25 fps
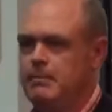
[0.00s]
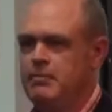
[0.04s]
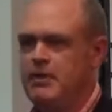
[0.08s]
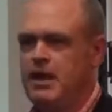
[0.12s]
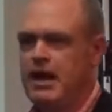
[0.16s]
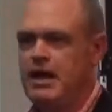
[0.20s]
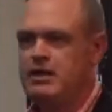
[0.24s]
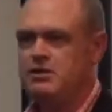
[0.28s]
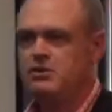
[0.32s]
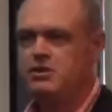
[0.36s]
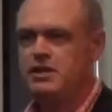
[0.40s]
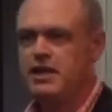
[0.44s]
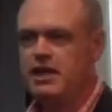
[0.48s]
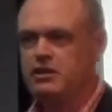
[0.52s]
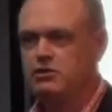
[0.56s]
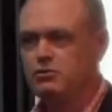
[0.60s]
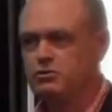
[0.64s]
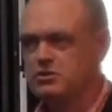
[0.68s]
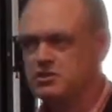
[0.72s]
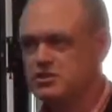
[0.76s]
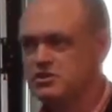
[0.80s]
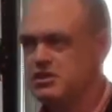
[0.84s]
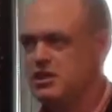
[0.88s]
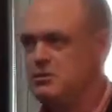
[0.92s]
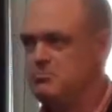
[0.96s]
and you get your
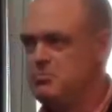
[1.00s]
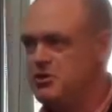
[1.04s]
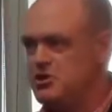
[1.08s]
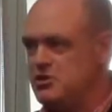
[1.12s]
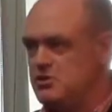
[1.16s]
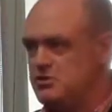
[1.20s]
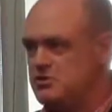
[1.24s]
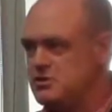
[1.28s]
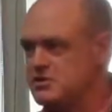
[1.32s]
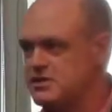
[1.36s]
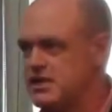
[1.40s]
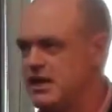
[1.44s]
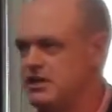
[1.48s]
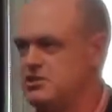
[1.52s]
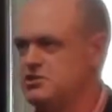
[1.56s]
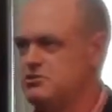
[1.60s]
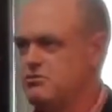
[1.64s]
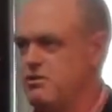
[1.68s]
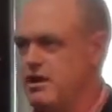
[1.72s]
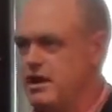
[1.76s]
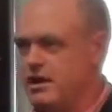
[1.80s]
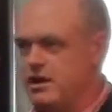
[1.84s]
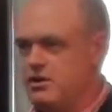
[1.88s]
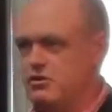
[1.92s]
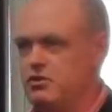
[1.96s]
CPU
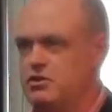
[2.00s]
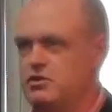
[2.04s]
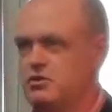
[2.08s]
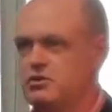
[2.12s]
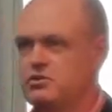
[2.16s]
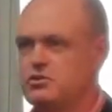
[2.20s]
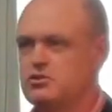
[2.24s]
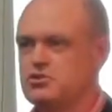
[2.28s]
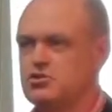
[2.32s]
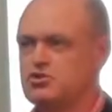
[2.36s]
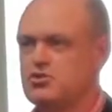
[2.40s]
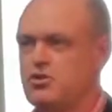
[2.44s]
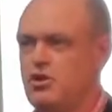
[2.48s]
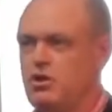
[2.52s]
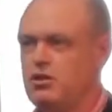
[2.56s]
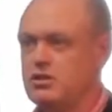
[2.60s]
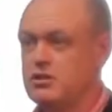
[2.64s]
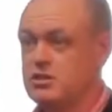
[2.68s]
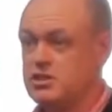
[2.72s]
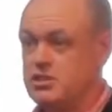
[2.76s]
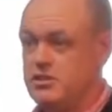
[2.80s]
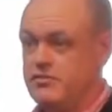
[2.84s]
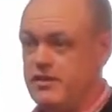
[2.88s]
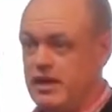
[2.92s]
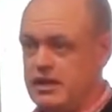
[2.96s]
saturated on your controller
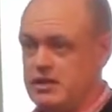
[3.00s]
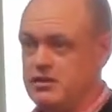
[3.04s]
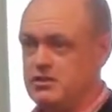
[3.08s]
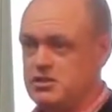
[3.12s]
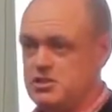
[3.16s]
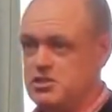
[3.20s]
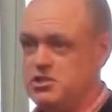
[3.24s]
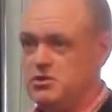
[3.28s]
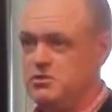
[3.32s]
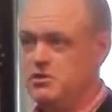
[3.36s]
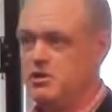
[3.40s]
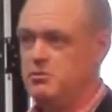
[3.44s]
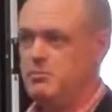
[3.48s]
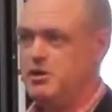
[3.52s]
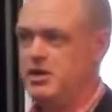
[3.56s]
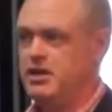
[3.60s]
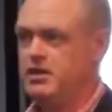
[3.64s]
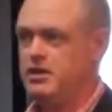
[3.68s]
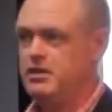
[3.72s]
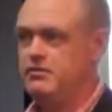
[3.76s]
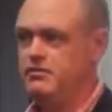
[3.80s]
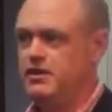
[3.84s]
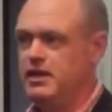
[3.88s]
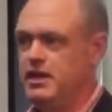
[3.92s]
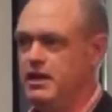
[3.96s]
because you've only got 2 of them in
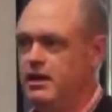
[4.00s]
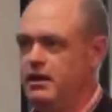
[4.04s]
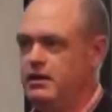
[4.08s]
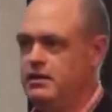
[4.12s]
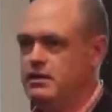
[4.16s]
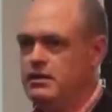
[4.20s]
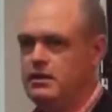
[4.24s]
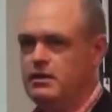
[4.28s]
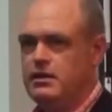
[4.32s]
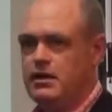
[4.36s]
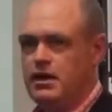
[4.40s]
an EVA,